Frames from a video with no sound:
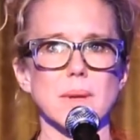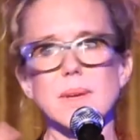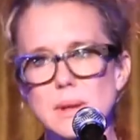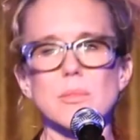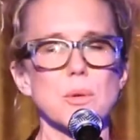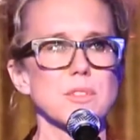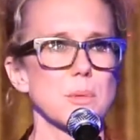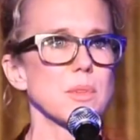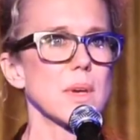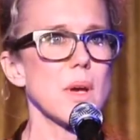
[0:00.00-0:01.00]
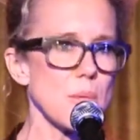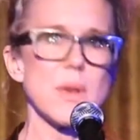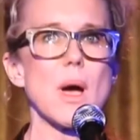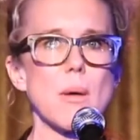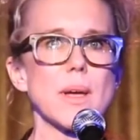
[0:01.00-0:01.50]
kid, of course, I was like, oh,
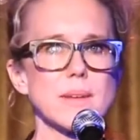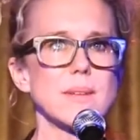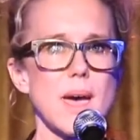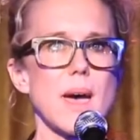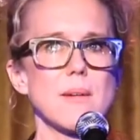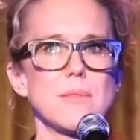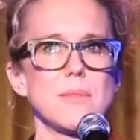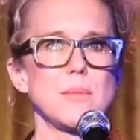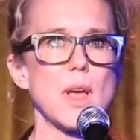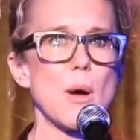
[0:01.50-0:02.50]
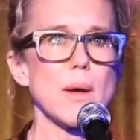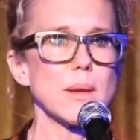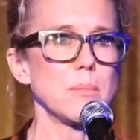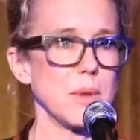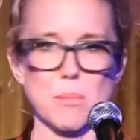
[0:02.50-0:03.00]
now I get
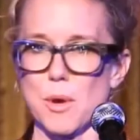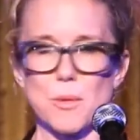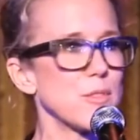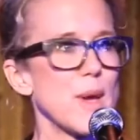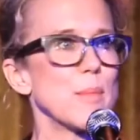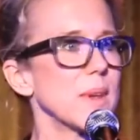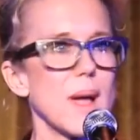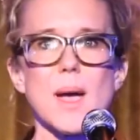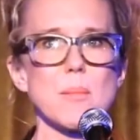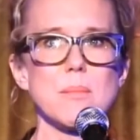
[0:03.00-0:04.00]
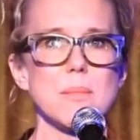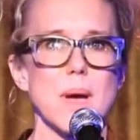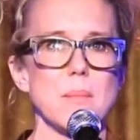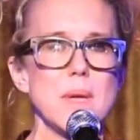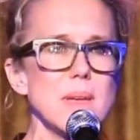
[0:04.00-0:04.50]
my own family, and
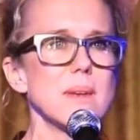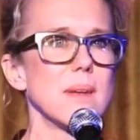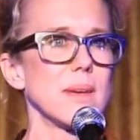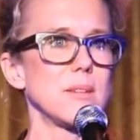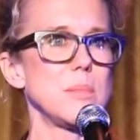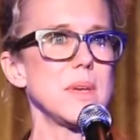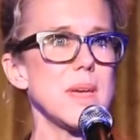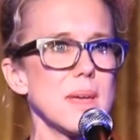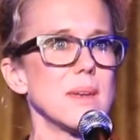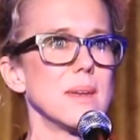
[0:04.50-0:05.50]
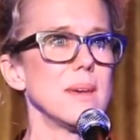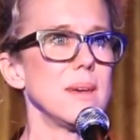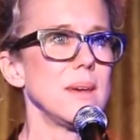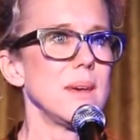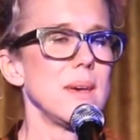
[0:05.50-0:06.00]
I'm in. I get to be in.
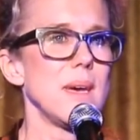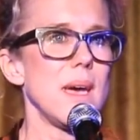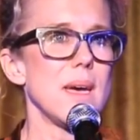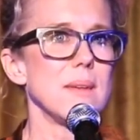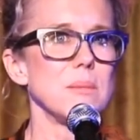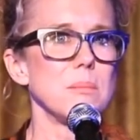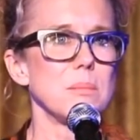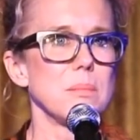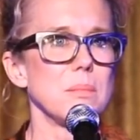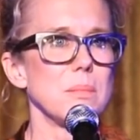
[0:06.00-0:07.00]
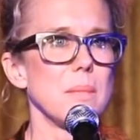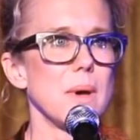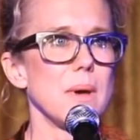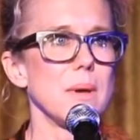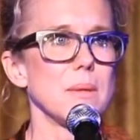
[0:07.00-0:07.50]
And
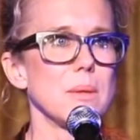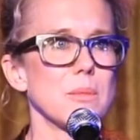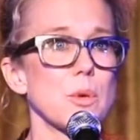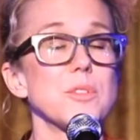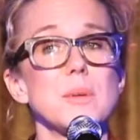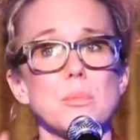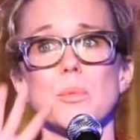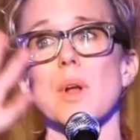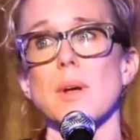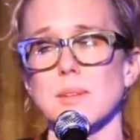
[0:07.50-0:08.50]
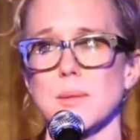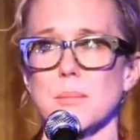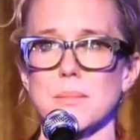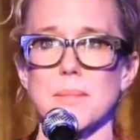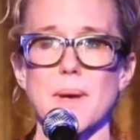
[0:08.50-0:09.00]
of course, he went on to
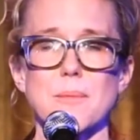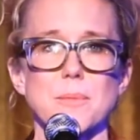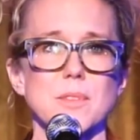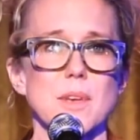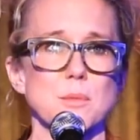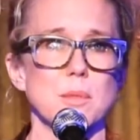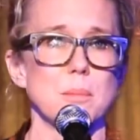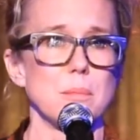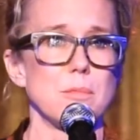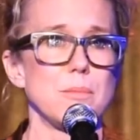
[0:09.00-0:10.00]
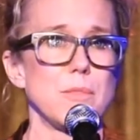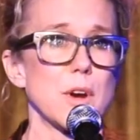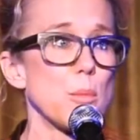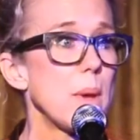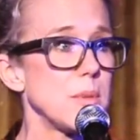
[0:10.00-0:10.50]
have sex with
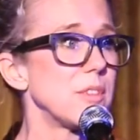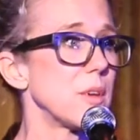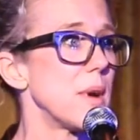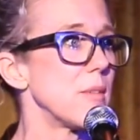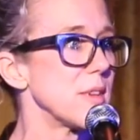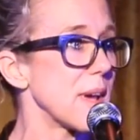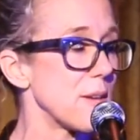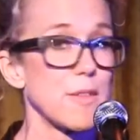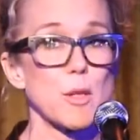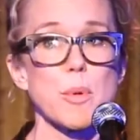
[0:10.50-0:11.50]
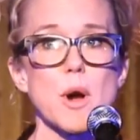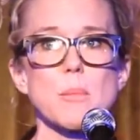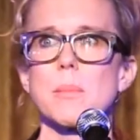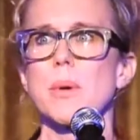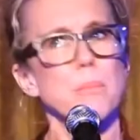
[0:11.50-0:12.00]
our babysitter, and everything kind of fell apart.
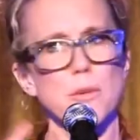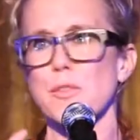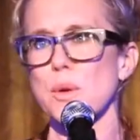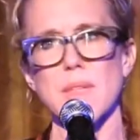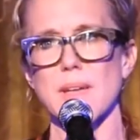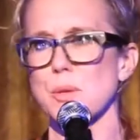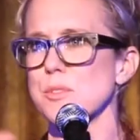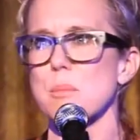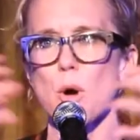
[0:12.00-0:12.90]
But before that, there was a